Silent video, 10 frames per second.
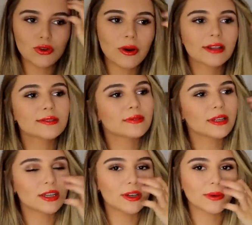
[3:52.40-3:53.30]
shorts,
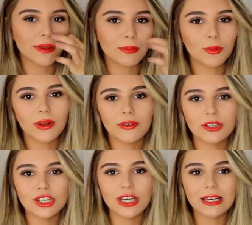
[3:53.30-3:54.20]
really cute with like
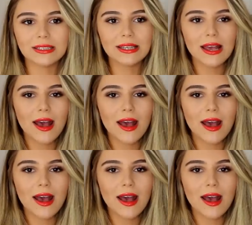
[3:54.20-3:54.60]
boyfriend jeans.